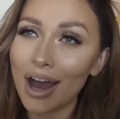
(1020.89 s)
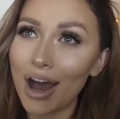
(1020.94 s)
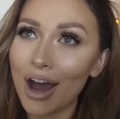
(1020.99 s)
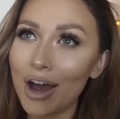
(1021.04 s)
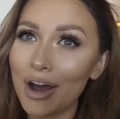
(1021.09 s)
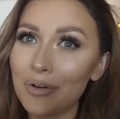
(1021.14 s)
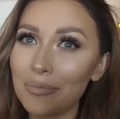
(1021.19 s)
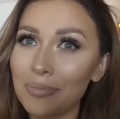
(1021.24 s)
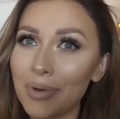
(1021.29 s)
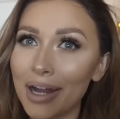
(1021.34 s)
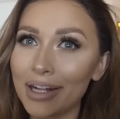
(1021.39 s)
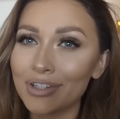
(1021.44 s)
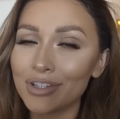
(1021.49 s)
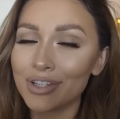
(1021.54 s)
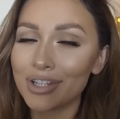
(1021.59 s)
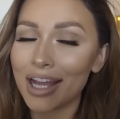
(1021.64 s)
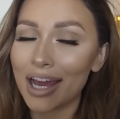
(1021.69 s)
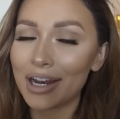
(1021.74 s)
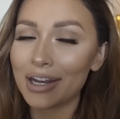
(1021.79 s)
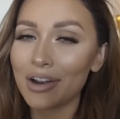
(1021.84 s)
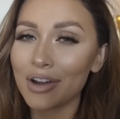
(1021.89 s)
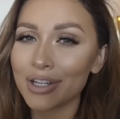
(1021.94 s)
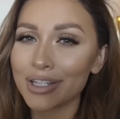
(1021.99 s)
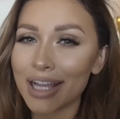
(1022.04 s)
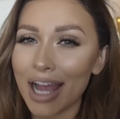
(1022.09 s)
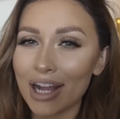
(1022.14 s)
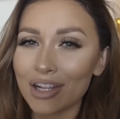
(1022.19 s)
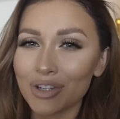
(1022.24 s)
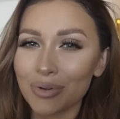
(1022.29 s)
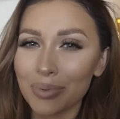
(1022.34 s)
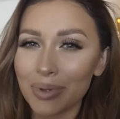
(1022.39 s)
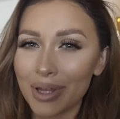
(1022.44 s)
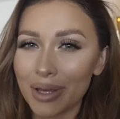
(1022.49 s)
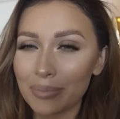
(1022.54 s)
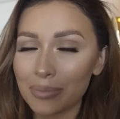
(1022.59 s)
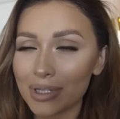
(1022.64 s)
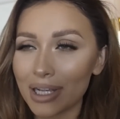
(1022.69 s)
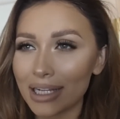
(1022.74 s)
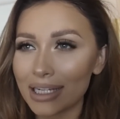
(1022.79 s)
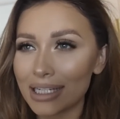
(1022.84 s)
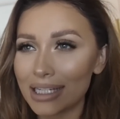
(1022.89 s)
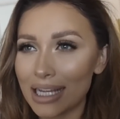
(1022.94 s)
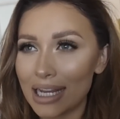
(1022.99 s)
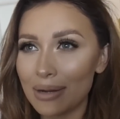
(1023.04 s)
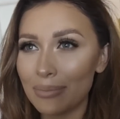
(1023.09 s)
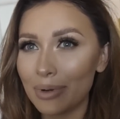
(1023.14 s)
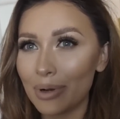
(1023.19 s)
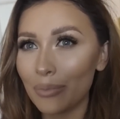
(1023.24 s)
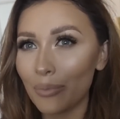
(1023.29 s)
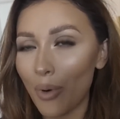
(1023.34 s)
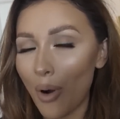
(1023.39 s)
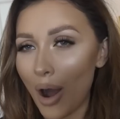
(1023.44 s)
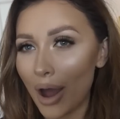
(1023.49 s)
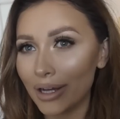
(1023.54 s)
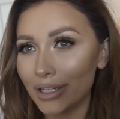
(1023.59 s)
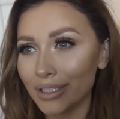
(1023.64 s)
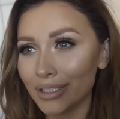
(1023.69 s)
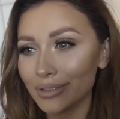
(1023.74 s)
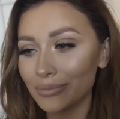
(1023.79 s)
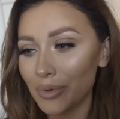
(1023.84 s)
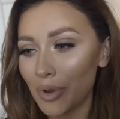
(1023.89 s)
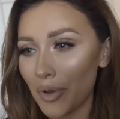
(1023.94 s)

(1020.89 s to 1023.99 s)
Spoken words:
and just had a nice catch up with him, because I hadn't seen him in a while.